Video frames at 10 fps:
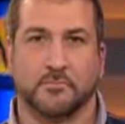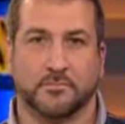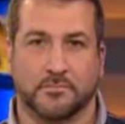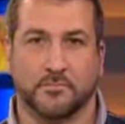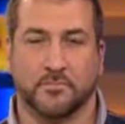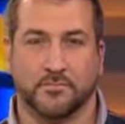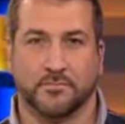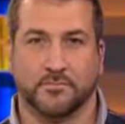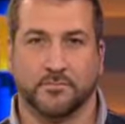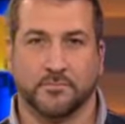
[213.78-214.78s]

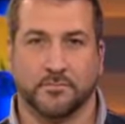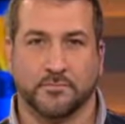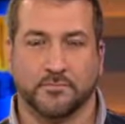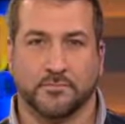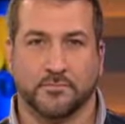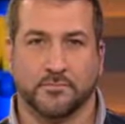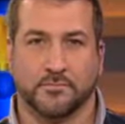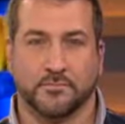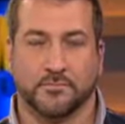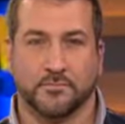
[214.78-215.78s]

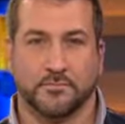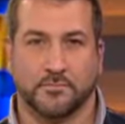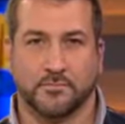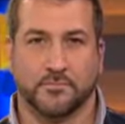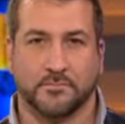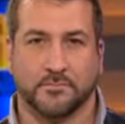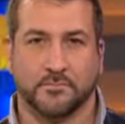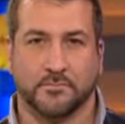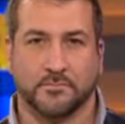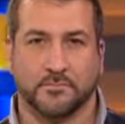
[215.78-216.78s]

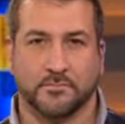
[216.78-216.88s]
This person isn't speaking.